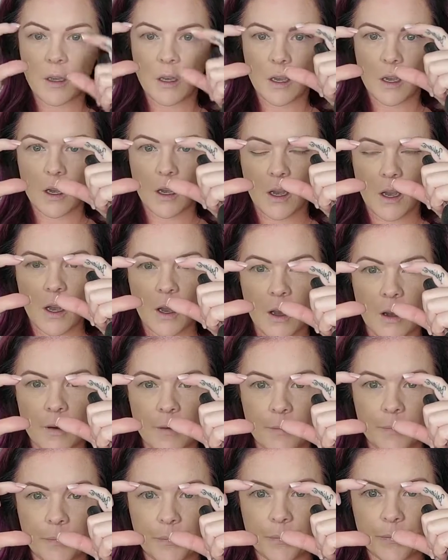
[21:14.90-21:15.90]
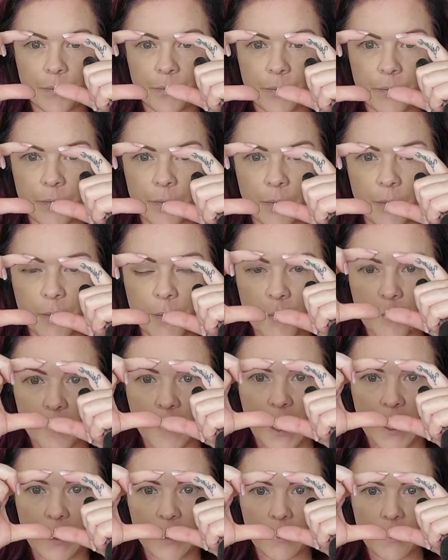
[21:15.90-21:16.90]

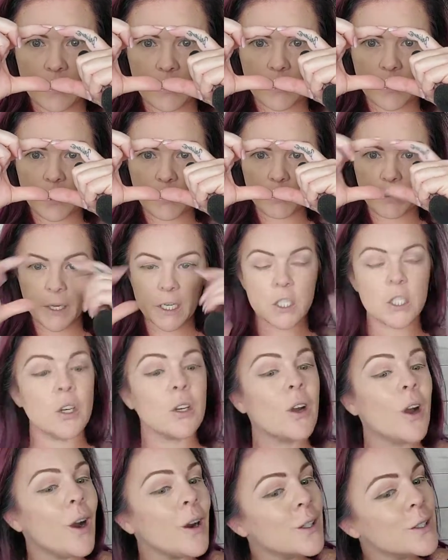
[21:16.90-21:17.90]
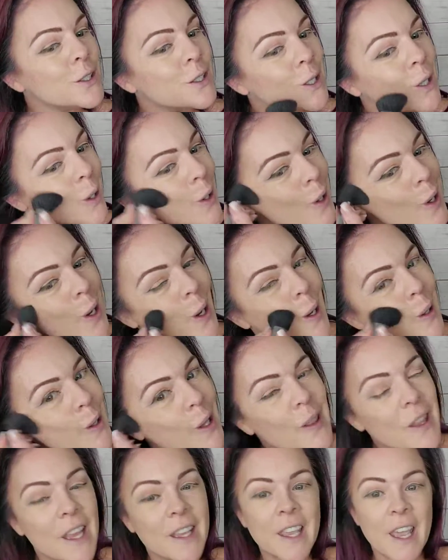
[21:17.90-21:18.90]
like picture cards, and
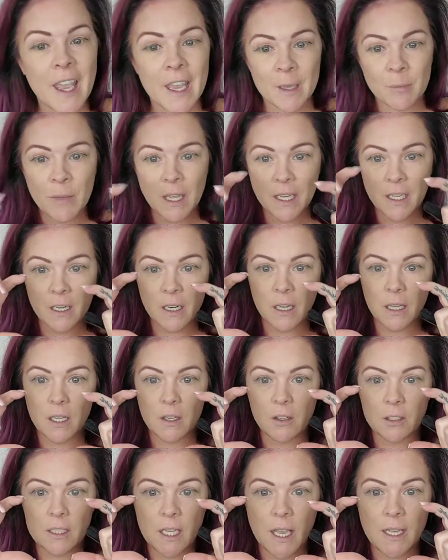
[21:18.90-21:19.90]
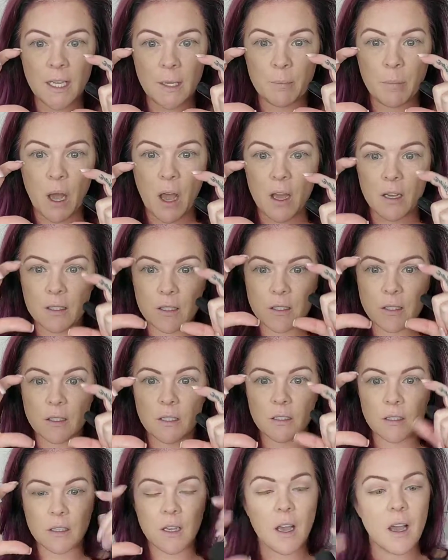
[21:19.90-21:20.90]
then they came like in a little tiny box,
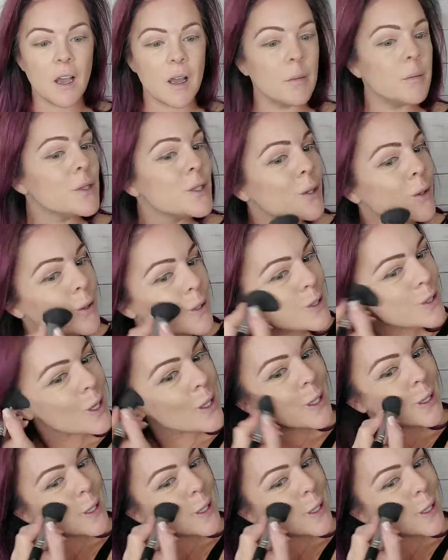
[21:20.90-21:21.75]
so it's not like